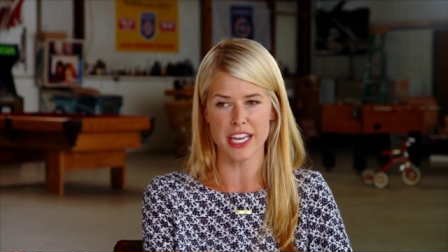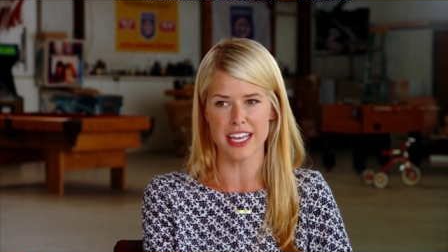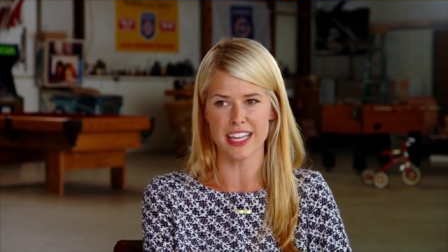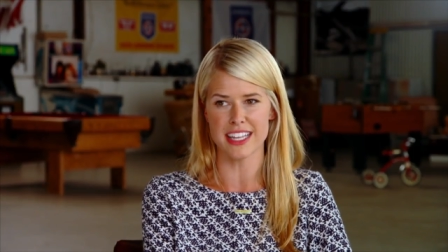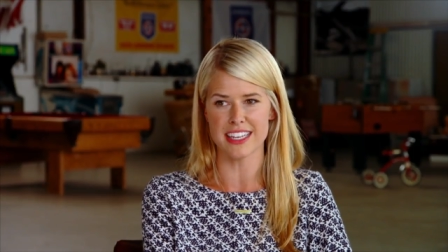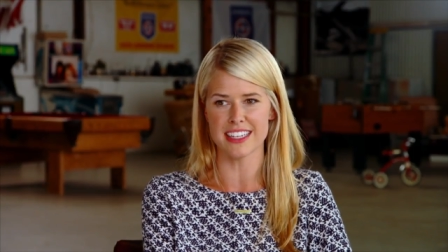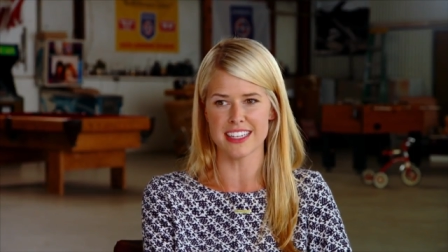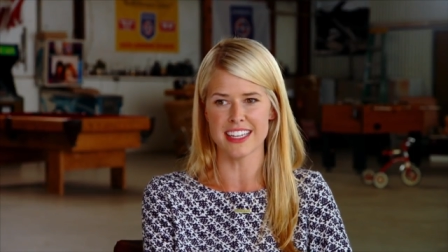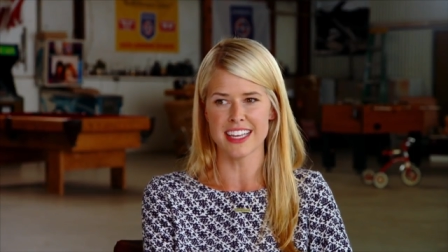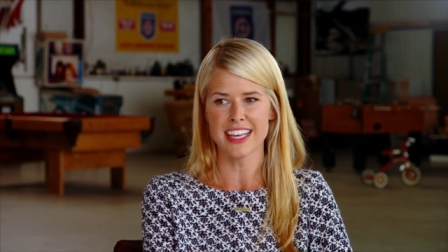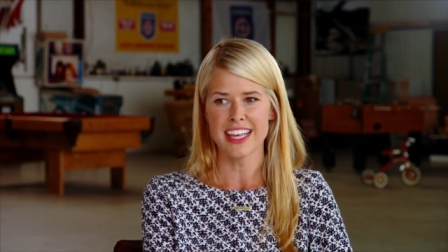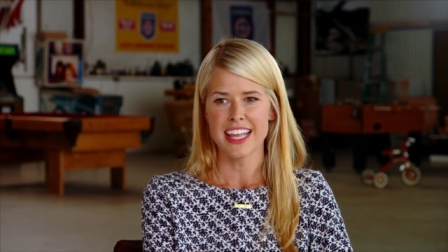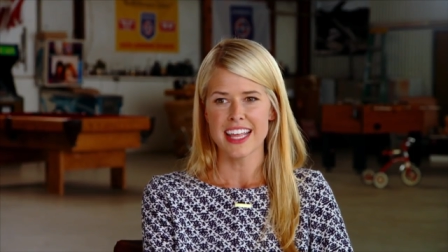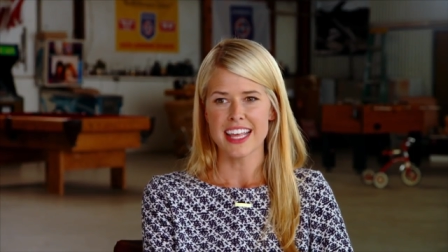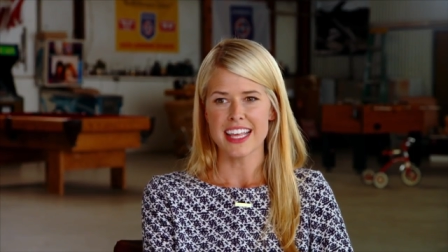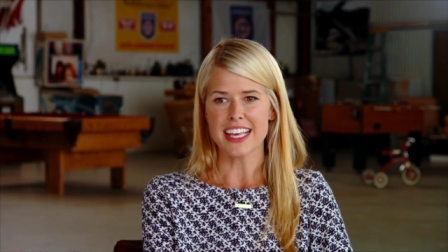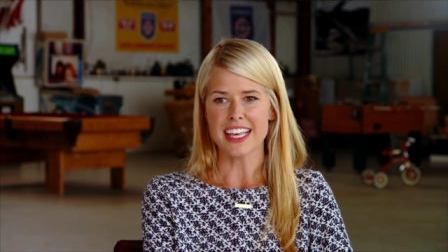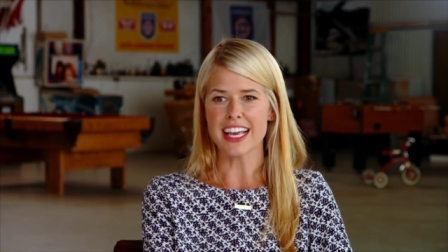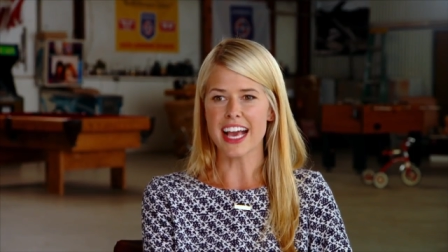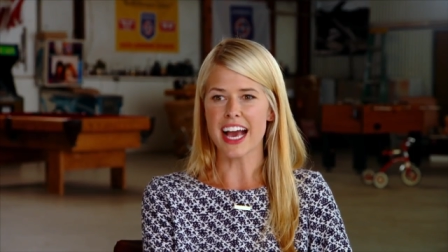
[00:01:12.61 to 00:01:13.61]
And
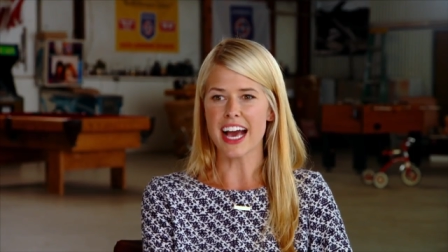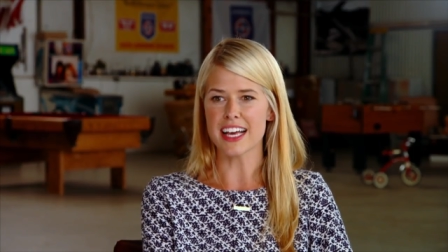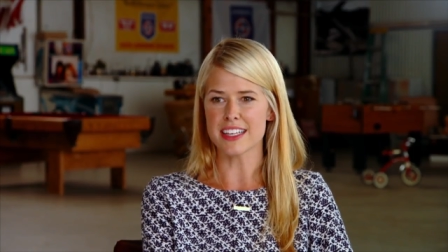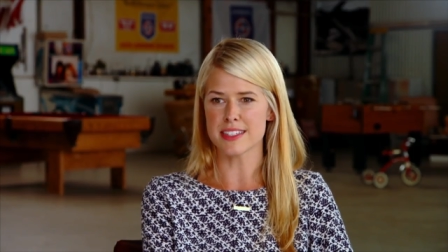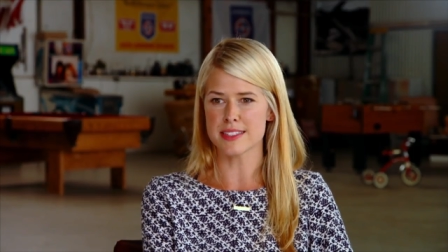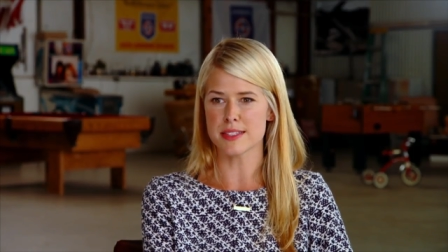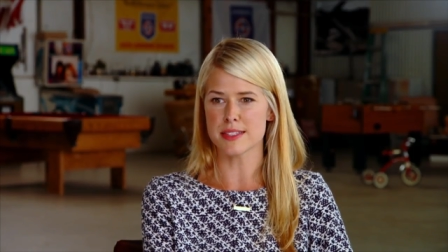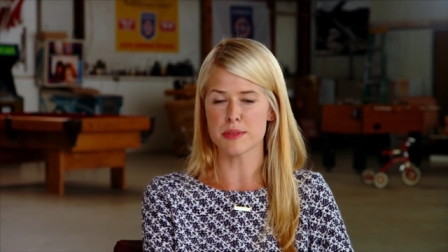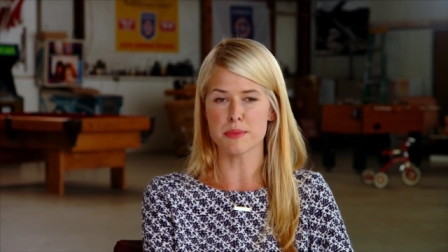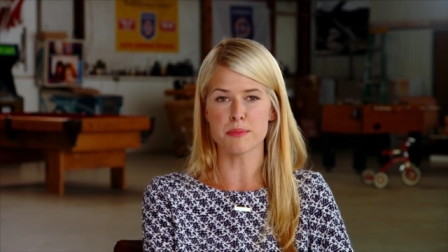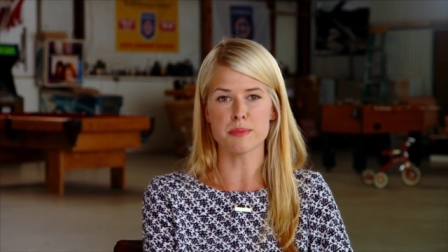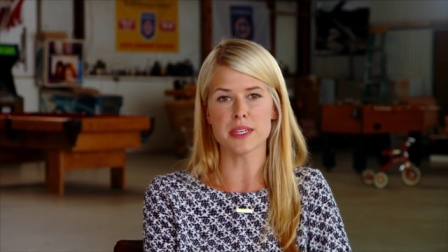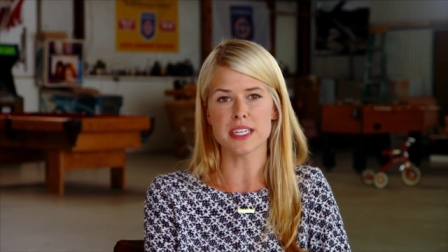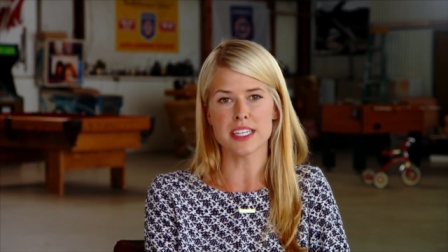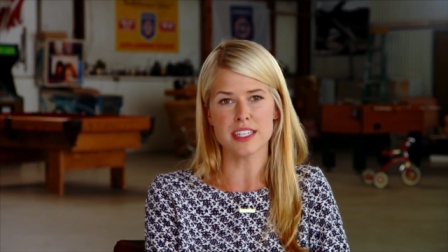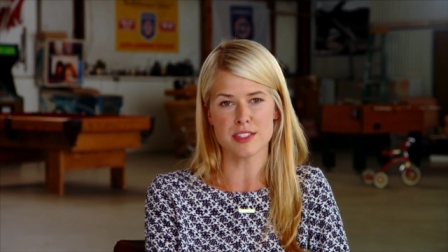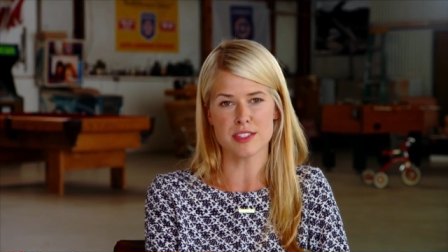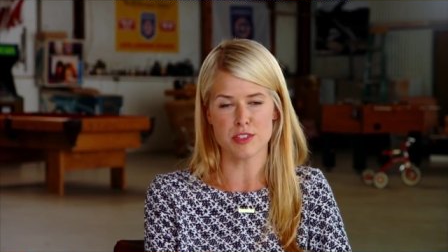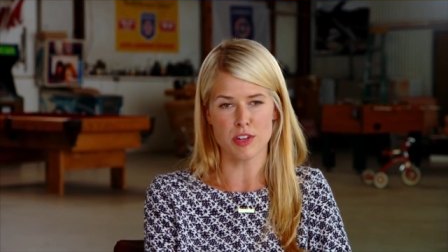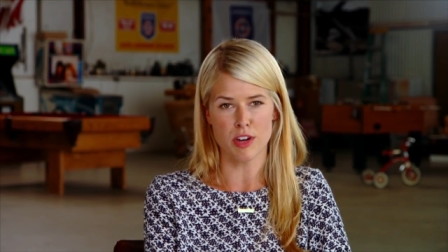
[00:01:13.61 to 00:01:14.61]
he has the
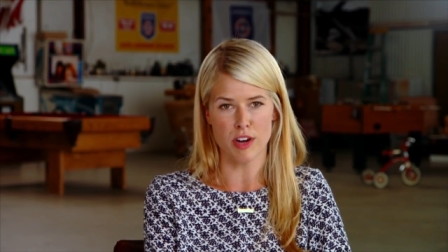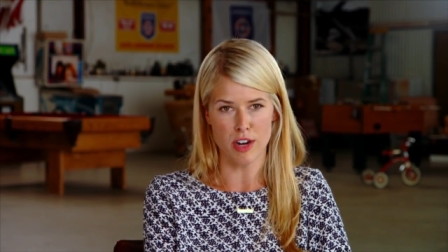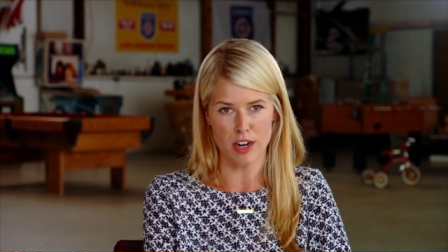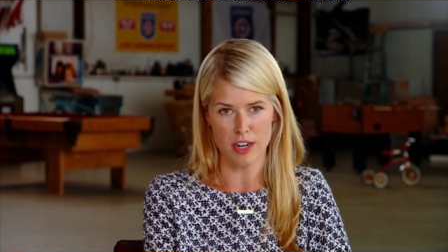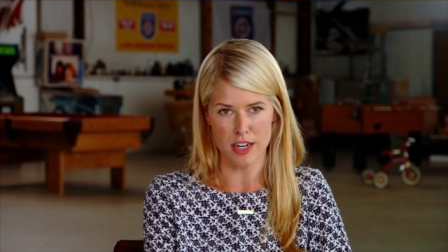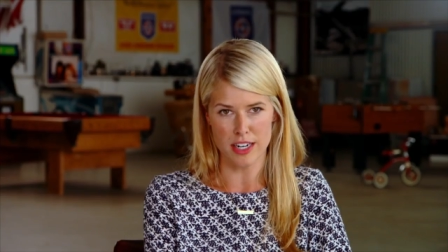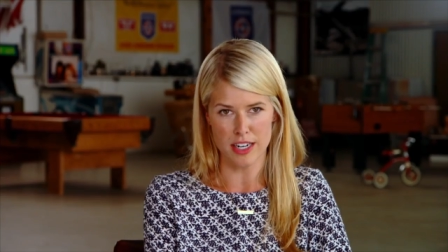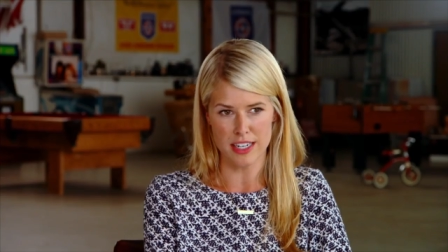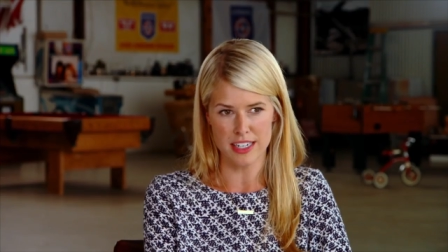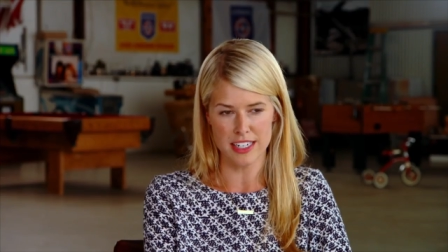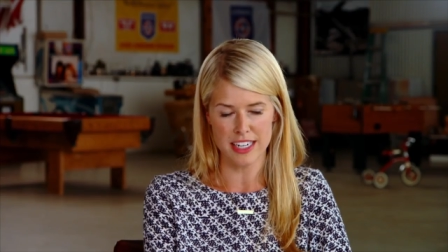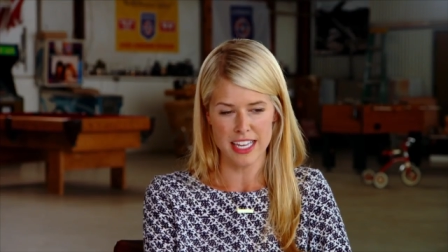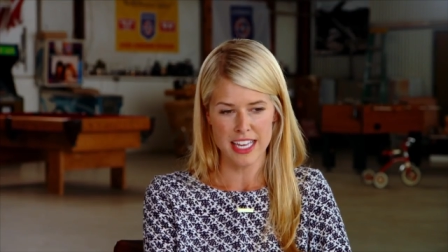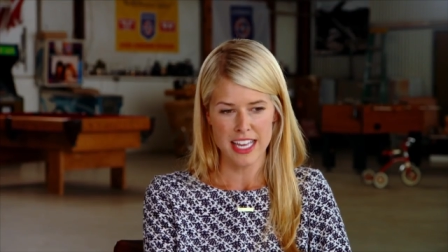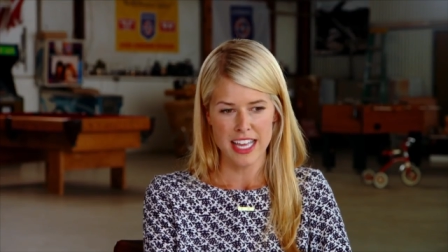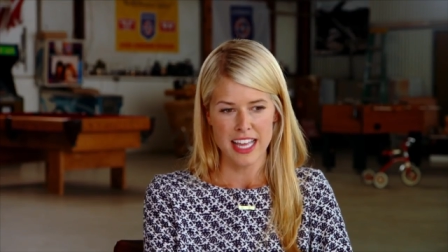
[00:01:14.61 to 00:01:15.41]
biggest heart.